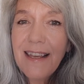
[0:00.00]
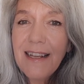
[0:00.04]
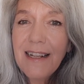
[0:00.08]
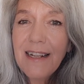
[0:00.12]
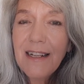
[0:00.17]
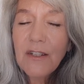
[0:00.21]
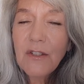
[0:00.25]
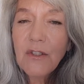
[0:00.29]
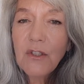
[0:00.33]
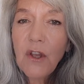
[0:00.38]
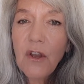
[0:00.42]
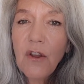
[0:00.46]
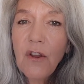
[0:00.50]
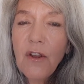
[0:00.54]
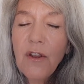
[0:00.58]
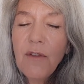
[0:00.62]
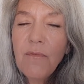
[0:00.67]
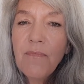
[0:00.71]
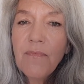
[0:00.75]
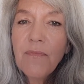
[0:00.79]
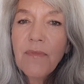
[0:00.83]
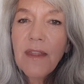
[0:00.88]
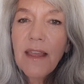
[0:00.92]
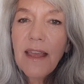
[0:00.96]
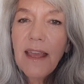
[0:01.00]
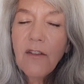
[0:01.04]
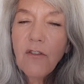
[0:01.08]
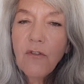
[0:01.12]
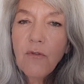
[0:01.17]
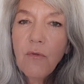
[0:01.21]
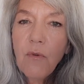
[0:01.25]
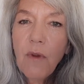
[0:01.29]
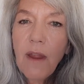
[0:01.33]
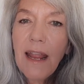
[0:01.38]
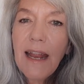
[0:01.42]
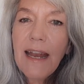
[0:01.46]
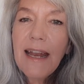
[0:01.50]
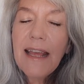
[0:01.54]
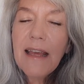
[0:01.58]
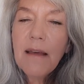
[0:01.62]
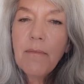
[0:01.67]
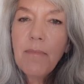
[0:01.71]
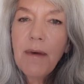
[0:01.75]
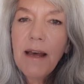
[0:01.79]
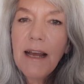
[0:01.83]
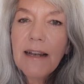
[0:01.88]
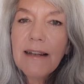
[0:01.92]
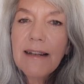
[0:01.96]
So it's really
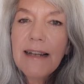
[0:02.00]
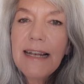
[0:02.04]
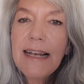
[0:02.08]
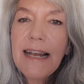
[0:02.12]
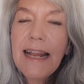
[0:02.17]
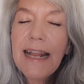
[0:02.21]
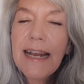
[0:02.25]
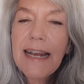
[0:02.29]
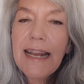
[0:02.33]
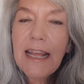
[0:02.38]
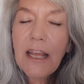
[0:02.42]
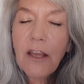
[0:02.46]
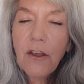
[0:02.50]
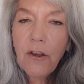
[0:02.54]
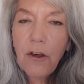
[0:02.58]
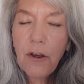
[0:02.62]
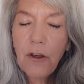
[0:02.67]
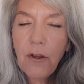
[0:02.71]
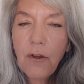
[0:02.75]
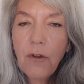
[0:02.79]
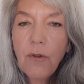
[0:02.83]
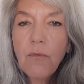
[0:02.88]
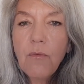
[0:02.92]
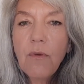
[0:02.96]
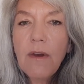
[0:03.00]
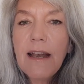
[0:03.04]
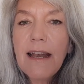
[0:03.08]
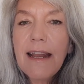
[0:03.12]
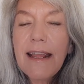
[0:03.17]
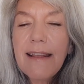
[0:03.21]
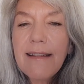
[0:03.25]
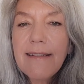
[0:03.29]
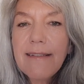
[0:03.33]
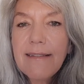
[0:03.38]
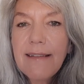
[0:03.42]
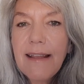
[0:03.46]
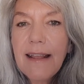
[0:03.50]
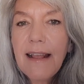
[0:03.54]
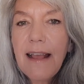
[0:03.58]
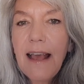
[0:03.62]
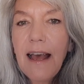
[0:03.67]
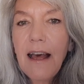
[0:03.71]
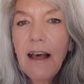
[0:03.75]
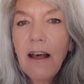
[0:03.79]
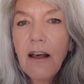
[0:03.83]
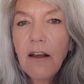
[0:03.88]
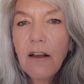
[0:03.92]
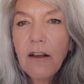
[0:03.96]
about letting go, releasing
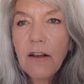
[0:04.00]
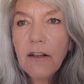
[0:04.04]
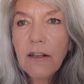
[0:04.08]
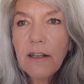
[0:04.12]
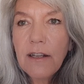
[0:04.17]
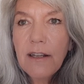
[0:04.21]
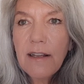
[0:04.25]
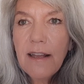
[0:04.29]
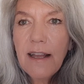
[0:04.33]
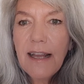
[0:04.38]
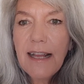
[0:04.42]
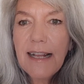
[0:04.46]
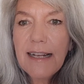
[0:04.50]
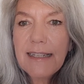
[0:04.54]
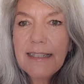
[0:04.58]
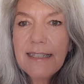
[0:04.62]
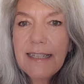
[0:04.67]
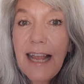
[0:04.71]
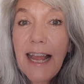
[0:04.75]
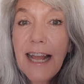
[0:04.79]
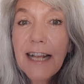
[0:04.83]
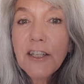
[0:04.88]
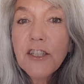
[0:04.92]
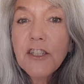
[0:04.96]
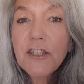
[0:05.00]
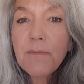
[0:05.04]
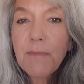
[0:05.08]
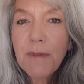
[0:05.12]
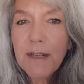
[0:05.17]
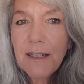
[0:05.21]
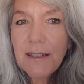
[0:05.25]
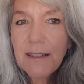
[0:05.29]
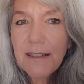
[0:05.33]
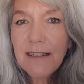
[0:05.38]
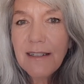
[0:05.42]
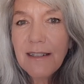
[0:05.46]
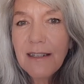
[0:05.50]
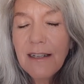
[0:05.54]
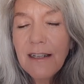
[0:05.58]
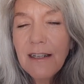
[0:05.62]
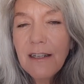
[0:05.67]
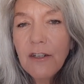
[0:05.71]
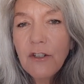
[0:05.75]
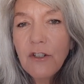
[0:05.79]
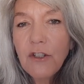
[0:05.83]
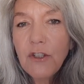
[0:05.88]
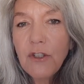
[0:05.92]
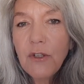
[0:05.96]
our attachment
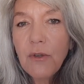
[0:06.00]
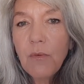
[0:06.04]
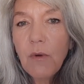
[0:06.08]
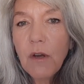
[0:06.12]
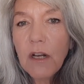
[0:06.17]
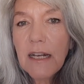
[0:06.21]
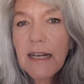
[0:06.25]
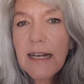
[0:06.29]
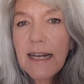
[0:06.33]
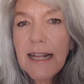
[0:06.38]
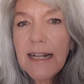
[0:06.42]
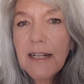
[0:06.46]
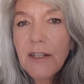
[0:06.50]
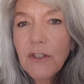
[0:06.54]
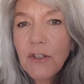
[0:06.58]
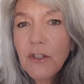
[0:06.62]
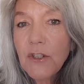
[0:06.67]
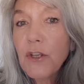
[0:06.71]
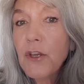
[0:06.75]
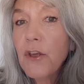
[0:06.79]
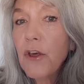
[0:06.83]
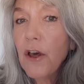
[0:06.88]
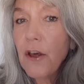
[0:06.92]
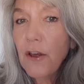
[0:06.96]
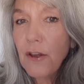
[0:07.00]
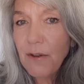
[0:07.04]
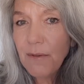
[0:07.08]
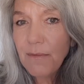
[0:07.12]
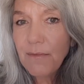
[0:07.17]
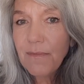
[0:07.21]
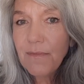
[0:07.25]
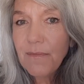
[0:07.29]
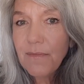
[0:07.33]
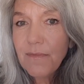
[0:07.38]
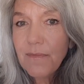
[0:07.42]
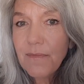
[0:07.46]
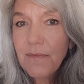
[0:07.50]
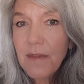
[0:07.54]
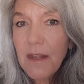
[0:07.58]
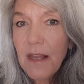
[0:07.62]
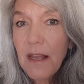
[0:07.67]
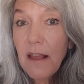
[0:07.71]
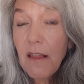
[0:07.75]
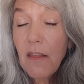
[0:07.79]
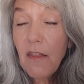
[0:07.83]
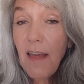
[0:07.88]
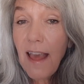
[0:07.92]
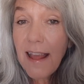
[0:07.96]
to what needs to go.
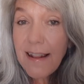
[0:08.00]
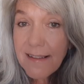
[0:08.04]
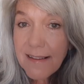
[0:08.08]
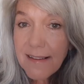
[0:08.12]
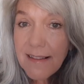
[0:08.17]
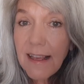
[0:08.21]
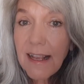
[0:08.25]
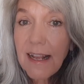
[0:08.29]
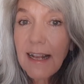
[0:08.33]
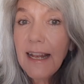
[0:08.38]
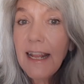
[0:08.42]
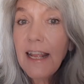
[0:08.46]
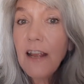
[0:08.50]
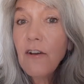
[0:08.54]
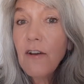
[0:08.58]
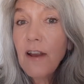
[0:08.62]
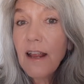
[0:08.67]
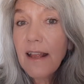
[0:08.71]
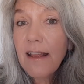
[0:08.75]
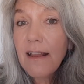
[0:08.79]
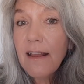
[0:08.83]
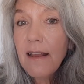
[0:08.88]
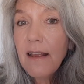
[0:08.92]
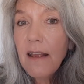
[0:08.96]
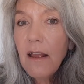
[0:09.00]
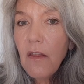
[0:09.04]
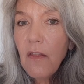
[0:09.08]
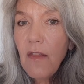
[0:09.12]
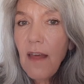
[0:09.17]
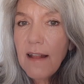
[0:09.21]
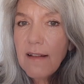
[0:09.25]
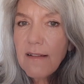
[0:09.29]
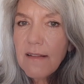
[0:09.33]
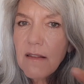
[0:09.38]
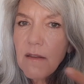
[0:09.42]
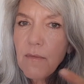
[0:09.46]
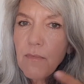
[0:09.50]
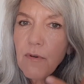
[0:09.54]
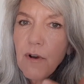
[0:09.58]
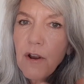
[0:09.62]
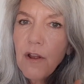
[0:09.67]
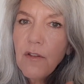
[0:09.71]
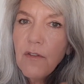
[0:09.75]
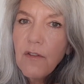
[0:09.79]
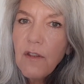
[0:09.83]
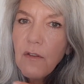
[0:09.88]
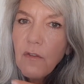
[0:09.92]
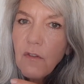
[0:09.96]
That's the clearing. That's the
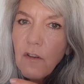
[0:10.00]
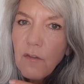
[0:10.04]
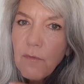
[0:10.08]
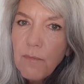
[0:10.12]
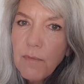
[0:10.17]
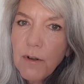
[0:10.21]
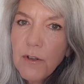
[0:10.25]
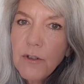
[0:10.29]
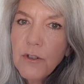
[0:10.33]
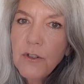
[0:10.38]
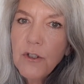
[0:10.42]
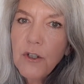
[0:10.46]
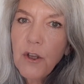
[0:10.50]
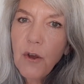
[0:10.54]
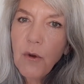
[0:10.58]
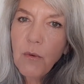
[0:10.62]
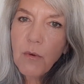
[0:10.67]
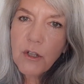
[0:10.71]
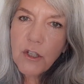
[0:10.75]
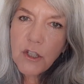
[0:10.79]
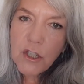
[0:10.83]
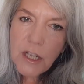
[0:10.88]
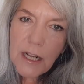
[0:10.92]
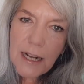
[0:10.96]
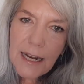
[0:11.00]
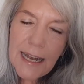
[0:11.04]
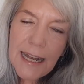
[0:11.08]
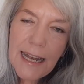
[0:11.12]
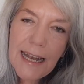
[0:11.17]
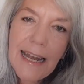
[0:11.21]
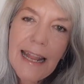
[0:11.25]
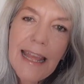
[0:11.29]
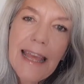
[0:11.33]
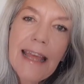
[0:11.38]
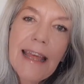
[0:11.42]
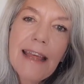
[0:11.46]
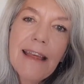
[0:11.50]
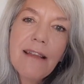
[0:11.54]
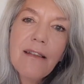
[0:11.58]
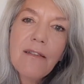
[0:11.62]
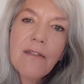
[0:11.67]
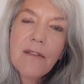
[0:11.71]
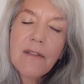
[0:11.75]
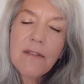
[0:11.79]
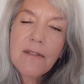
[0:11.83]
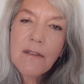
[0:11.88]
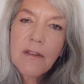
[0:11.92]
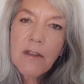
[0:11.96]
process of Pluto, which
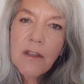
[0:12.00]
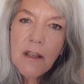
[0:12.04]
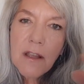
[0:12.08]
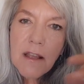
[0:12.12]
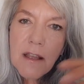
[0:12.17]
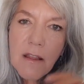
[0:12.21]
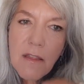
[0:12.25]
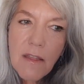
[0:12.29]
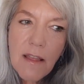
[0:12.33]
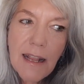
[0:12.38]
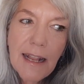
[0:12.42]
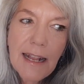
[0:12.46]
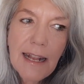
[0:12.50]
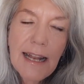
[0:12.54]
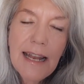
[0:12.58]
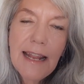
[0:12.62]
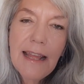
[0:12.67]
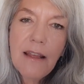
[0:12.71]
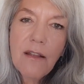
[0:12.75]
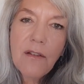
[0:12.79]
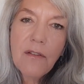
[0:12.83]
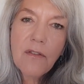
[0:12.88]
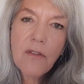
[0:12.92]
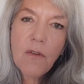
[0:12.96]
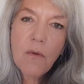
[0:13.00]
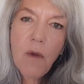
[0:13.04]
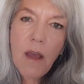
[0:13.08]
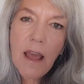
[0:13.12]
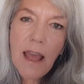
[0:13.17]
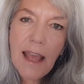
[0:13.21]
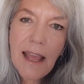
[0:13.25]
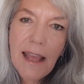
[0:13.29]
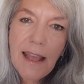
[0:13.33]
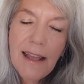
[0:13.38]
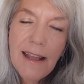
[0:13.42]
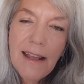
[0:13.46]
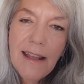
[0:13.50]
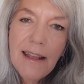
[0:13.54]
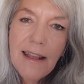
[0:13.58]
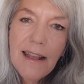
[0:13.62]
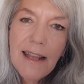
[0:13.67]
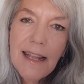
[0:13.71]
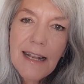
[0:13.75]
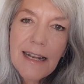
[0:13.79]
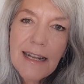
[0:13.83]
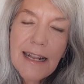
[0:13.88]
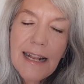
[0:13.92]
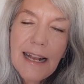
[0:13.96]
clears the way.
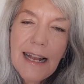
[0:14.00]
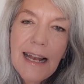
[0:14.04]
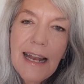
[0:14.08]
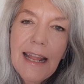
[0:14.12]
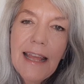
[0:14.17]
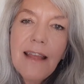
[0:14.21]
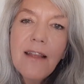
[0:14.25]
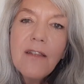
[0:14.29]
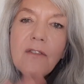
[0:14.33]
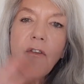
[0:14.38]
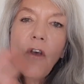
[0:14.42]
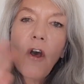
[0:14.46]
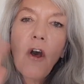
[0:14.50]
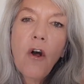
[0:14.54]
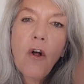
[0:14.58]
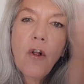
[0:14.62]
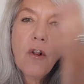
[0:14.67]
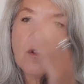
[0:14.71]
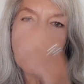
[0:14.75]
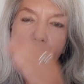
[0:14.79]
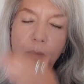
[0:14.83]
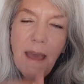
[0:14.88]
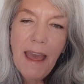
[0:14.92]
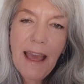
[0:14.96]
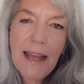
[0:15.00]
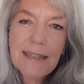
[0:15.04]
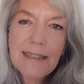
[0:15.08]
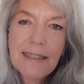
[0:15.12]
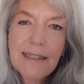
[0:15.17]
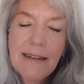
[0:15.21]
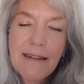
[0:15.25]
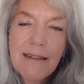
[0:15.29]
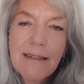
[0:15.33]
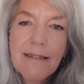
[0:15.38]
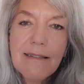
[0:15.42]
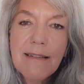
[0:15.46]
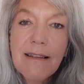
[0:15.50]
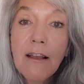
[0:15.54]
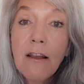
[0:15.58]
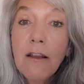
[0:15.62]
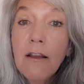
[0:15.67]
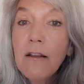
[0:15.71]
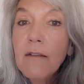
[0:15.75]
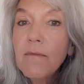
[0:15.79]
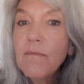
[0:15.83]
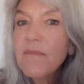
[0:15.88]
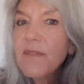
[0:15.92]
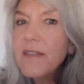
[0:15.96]
It clears old patterns,
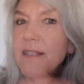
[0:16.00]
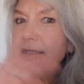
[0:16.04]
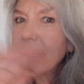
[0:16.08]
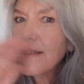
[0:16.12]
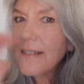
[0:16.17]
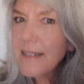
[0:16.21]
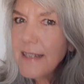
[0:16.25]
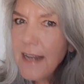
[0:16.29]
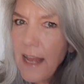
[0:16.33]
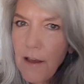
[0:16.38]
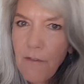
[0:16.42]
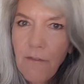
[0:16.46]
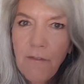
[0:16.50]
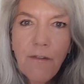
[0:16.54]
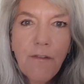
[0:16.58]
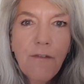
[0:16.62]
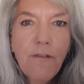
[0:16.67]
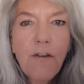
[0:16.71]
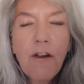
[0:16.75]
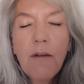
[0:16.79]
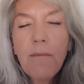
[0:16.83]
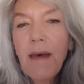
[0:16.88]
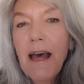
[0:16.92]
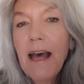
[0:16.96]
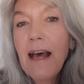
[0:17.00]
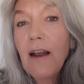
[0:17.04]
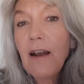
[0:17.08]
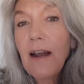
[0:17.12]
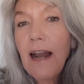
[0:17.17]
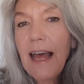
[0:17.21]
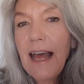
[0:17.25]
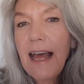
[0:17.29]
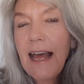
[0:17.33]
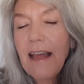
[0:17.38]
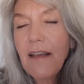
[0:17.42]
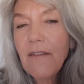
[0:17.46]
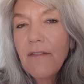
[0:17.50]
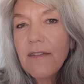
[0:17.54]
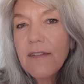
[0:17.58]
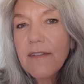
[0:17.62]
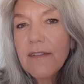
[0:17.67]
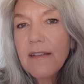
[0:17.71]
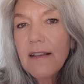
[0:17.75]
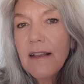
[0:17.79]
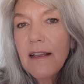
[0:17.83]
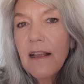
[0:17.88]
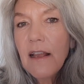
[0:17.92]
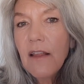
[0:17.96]
stuff from our
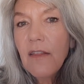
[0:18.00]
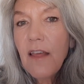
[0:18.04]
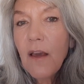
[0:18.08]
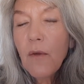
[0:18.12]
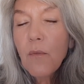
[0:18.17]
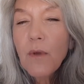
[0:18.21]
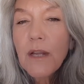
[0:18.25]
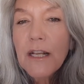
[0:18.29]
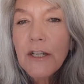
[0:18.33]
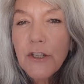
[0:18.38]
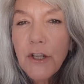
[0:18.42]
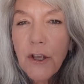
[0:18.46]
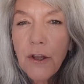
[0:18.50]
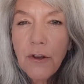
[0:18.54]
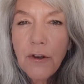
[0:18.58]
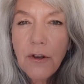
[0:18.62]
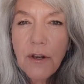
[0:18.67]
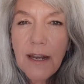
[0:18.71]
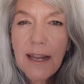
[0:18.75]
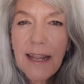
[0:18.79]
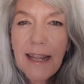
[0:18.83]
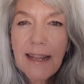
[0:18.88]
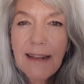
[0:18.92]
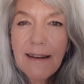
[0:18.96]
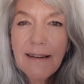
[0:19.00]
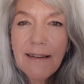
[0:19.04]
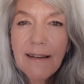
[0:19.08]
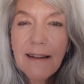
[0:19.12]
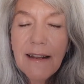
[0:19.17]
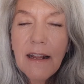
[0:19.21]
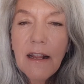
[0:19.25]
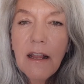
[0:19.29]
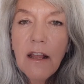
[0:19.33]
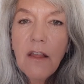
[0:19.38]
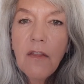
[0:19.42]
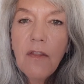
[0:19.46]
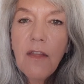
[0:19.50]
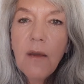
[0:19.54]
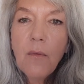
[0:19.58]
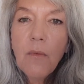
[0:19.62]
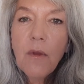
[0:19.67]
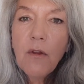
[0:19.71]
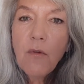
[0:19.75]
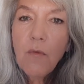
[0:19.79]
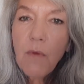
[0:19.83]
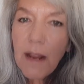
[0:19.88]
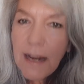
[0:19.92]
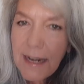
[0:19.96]
lives that we don't need, that
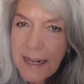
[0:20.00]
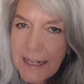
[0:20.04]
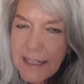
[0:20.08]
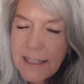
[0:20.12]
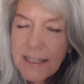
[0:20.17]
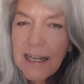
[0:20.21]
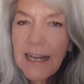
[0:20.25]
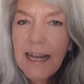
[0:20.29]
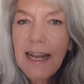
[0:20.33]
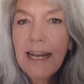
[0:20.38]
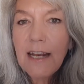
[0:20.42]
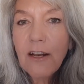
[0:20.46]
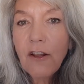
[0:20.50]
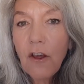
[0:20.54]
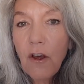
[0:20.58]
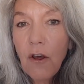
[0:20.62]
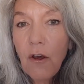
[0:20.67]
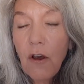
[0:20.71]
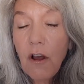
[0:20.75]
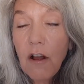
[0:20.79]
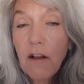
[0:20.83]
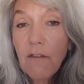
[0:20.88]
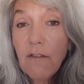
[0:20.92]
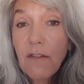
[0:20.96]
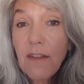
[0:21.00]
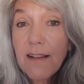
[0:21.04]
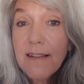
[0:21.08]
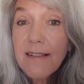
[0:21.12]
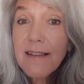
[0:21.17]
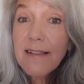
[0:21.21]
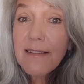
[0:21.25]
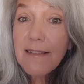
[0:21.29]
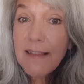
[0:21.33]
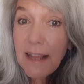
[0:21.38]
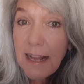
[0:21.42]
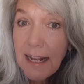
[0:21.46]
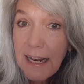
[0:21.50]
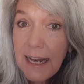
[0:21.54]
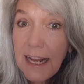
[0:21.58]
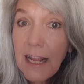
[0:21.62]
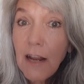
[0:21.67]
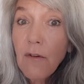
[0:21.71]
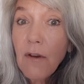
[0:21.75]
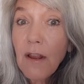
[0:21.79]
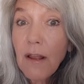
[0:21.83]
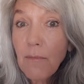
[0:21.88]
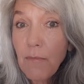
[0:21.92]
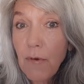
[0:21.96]
we're ready to let go of. This is the
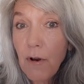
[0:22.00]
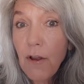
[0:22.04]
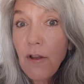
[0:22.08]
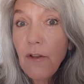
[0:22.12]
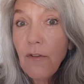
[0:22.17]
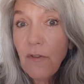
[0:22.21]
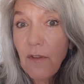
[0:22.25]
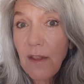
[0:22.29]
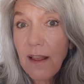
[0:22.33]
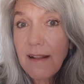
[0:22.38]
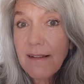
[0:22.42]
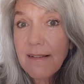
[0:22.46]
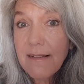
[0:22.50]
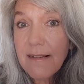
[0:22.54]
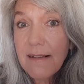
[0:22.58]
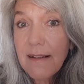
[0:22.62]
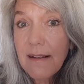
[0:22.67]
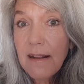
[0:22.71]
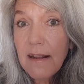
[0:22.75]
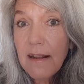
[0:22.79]
clearing process.